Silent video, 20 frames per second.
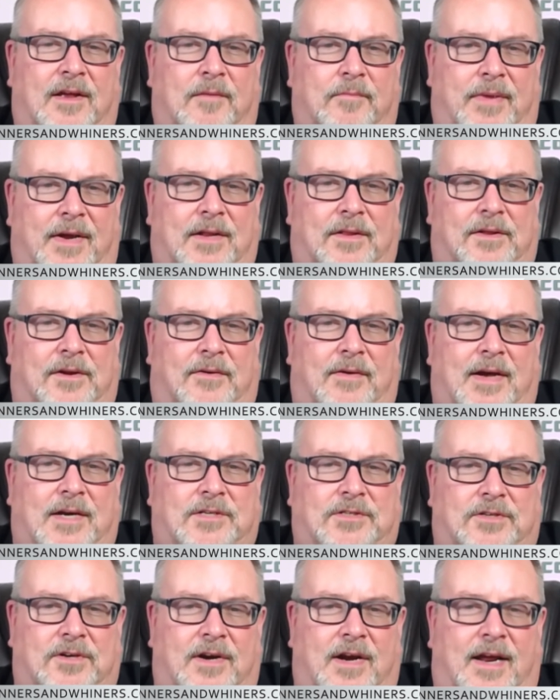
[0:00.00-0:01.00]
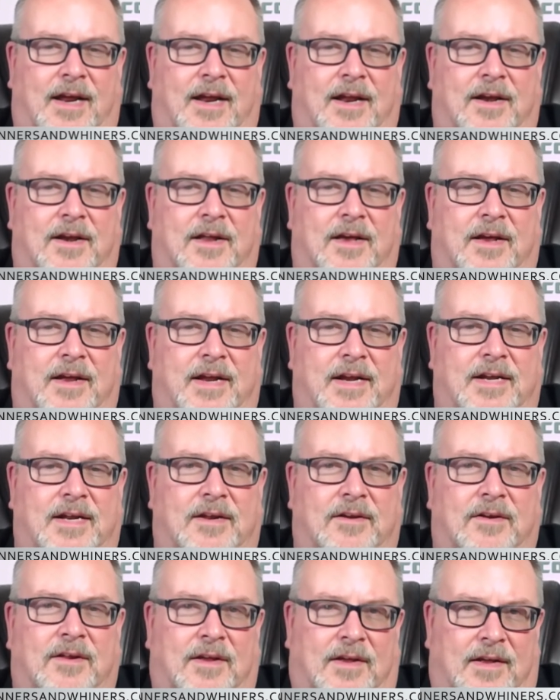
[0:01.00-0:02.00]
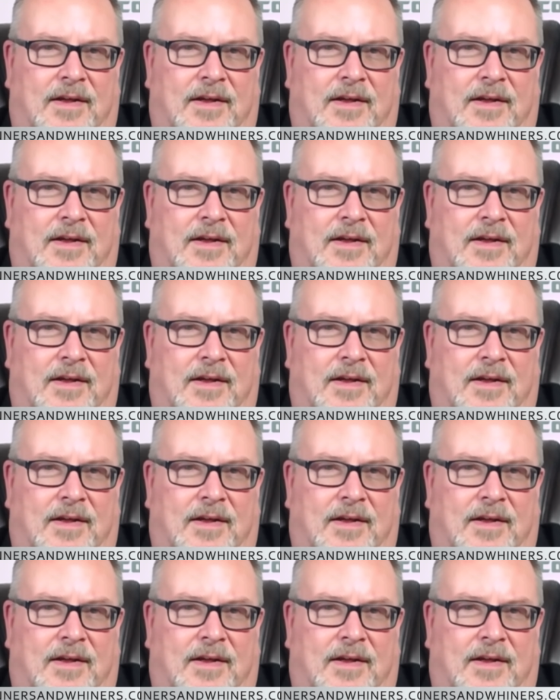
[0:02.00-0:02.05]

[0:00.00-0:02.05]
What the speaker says: pay a little extra, and he did